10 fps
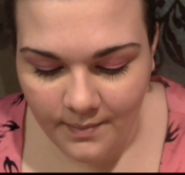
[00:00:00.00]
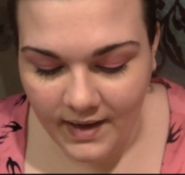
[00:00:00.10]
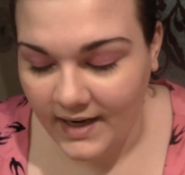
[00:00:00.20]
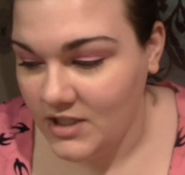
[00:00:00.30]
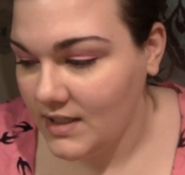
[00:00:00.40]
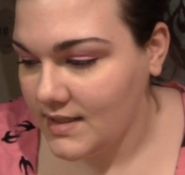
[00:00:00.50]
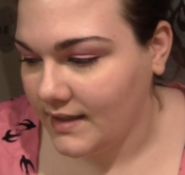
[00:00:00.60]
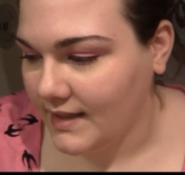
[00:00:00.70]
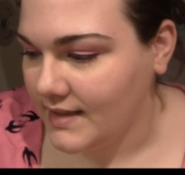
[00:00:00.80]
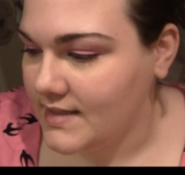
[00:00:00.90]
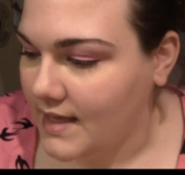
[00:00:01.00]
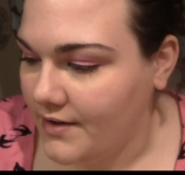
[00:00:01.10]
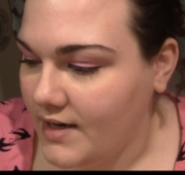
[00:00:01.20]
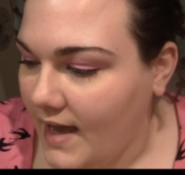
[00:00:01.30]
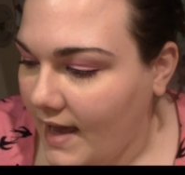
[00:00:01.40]
But I just cleaned this the
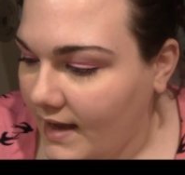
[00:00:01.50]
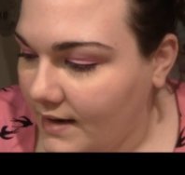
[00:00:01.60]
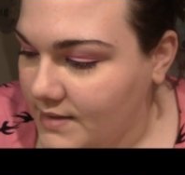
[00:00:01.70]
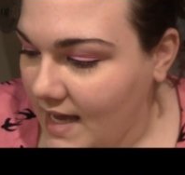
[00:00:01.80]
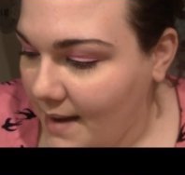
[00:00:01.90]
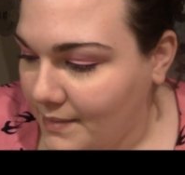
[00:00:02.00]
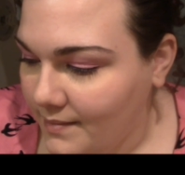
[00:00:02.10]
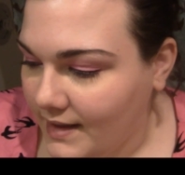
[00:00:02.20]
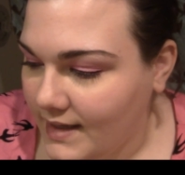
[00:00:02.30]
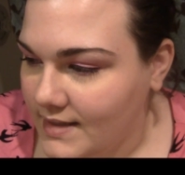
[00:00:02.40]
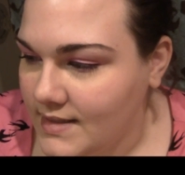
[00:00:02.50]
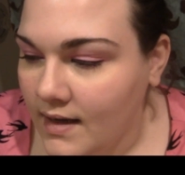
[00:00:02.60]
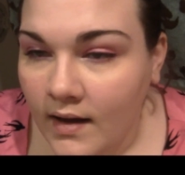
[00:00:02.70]
other day, and I was happy because